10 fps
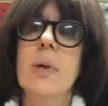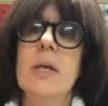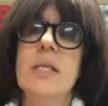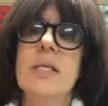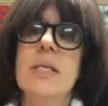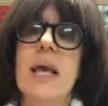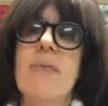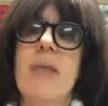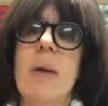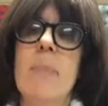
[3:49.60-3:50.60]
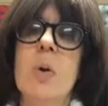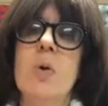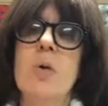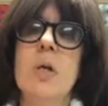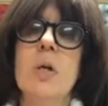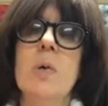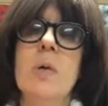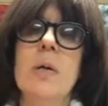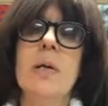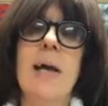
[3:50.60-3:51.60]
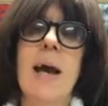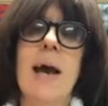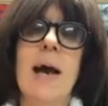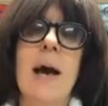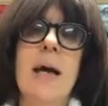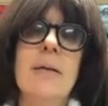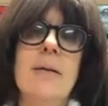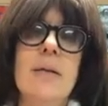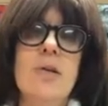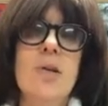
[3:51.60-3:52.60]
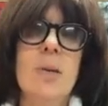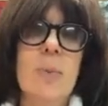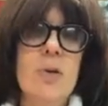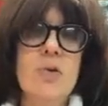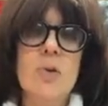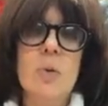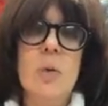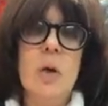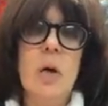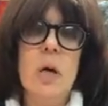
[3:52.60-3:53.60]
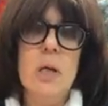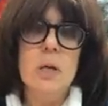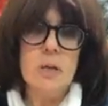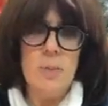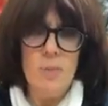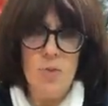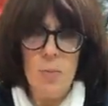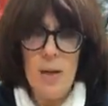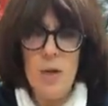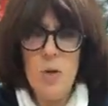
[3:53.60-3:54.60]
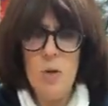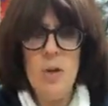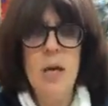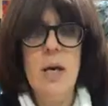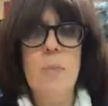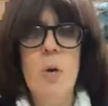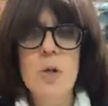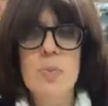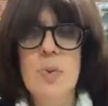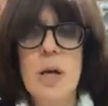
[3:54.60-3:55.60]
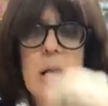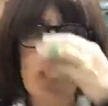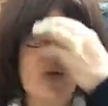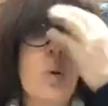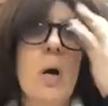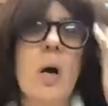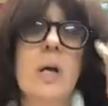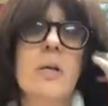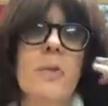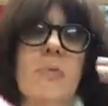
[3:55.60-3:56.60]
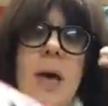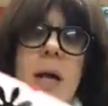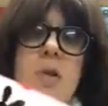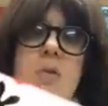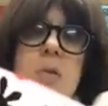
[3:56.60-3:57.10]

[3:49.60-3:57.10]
save that, because you know, I teach elementary school art. Some of you may know that, and I'm always bringing in all kinds of extra